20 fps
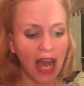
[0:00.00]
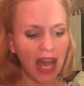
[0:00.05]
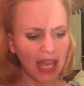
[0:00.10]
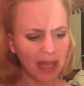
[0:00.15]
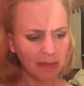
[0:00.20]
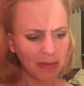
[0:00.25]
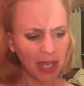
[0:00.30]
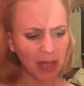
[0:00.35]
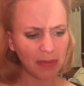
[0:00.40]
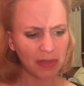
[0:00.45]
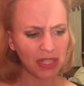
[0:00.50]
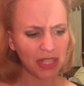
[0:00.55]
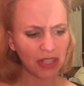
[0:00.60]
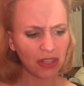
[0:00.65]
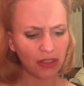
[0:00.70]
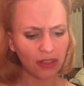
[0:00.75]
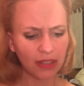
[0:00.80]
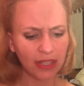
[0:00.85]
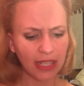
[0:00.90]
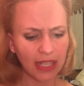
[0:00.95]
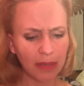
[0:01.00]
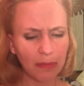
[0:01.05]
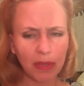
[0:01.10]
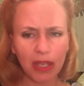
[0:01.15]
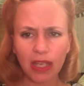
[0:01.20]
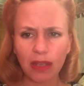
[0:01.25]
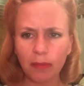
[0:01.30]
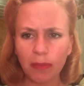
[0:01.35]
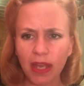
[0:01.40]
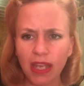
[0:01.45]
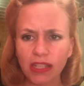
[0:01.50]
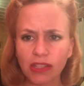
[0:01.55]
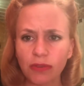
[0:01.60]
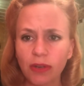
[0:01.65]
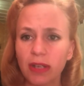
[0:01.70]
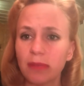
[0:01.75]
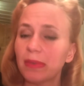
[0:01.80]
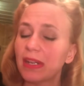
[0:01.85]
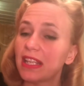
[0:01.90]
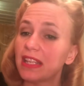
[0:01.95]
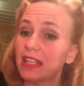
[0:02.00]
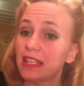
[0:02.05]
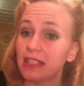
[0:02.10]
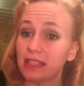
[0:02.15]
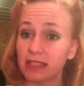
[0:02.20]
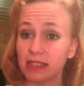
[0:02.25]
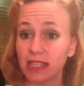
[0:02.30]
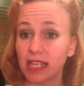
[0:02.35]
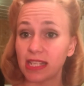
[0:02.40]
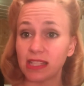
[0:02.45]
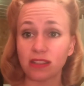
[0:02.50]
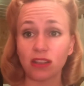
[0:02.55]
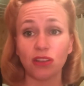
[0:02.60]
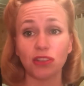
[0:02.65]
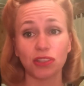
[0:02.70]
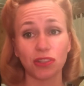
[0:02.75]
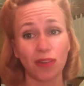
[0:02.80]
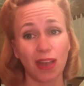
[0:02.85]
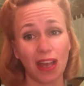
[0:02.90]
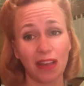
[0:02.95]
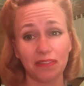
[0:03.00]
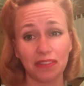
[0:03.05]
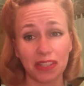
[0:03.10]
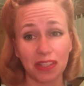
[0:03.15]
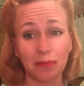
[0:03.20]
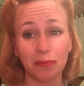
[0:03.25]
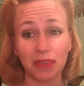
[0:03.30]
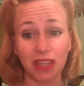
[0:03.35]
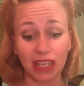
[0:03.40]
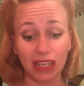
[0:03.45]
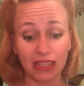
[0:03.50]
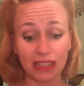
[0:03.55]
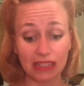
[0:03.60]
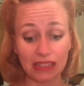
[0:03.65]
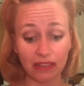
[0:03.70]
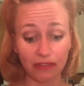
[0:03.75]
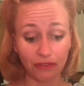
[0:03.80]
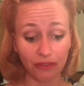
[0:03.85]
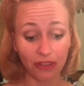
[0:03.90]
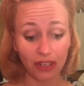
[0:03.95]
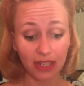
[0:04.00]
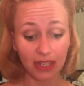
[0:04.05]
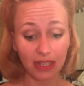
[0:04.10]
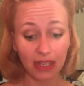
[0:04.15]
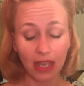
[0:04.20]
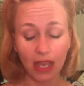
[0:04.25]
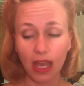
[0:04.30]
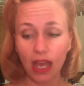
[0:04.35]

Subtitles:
I'm not particularly a pink based red, but I think it's nice to also have something different,